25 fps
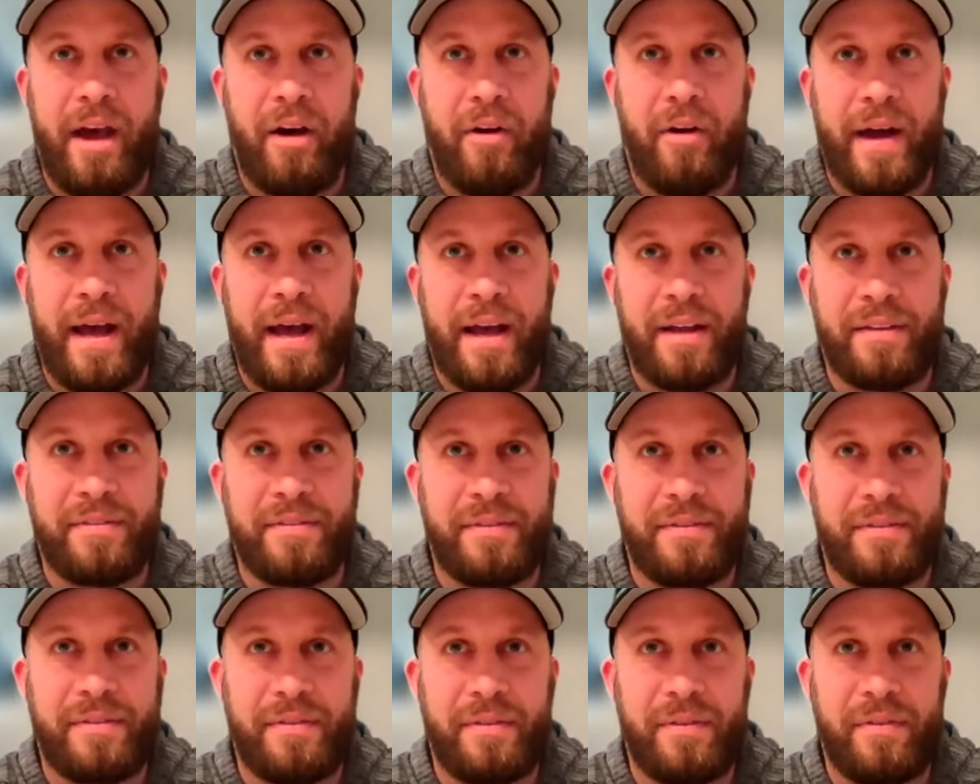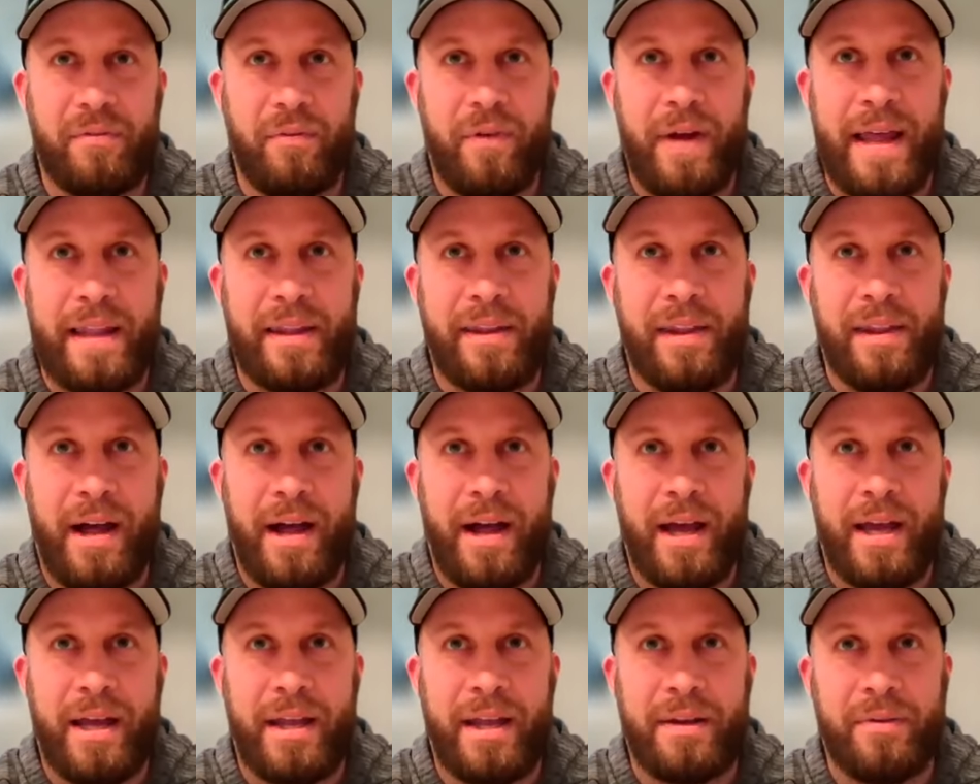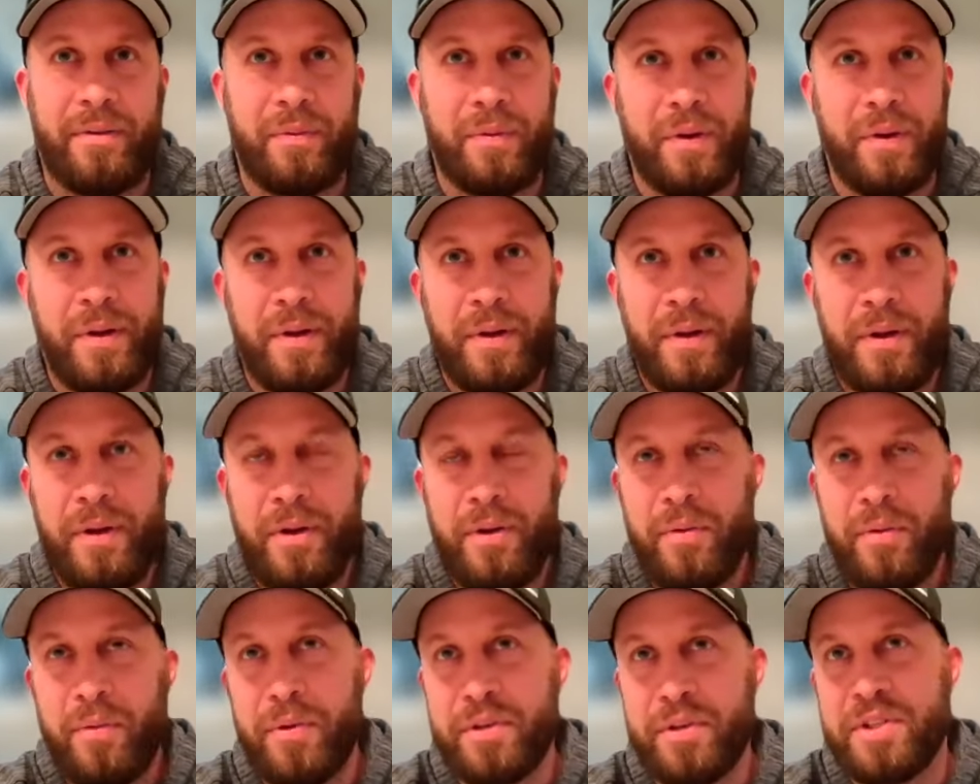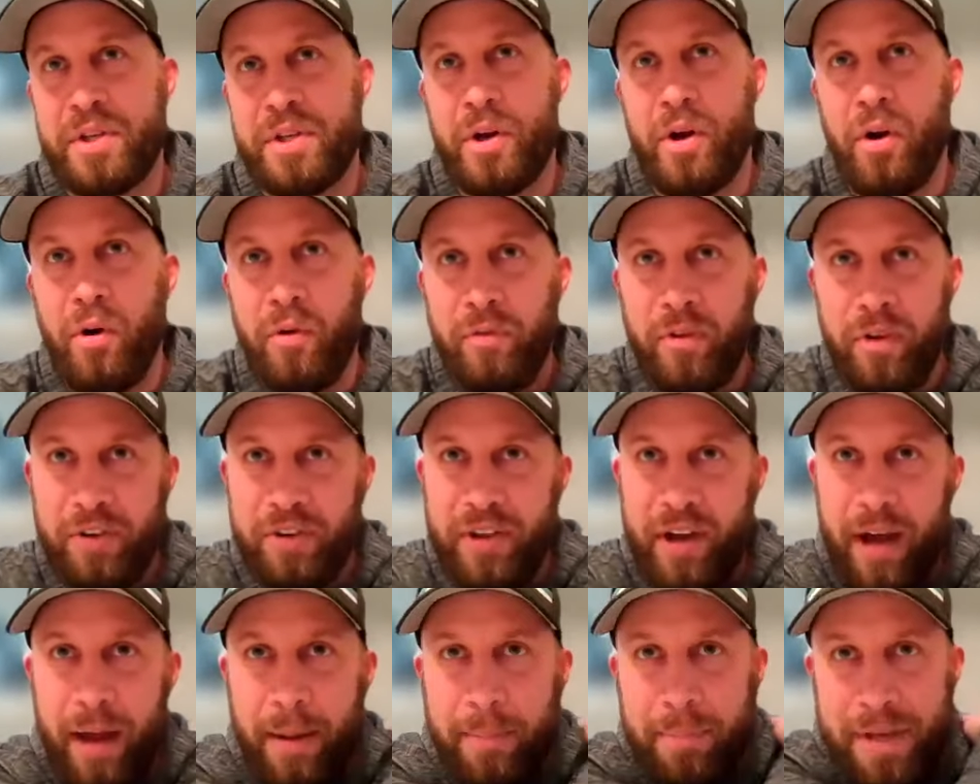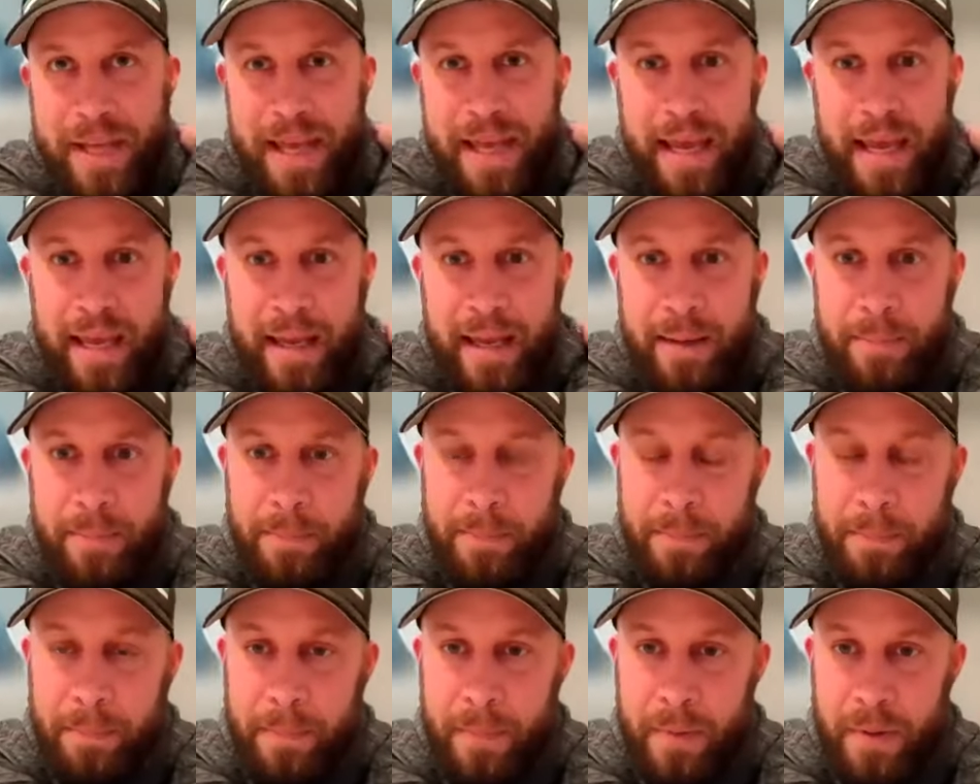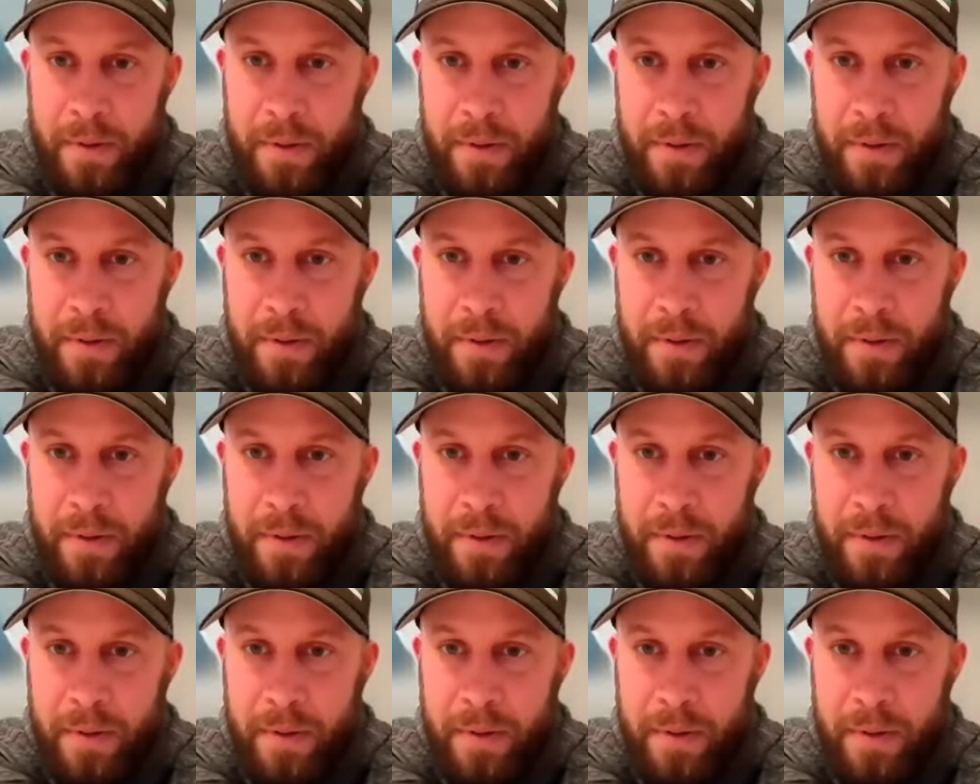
LS Red Line was an overtime game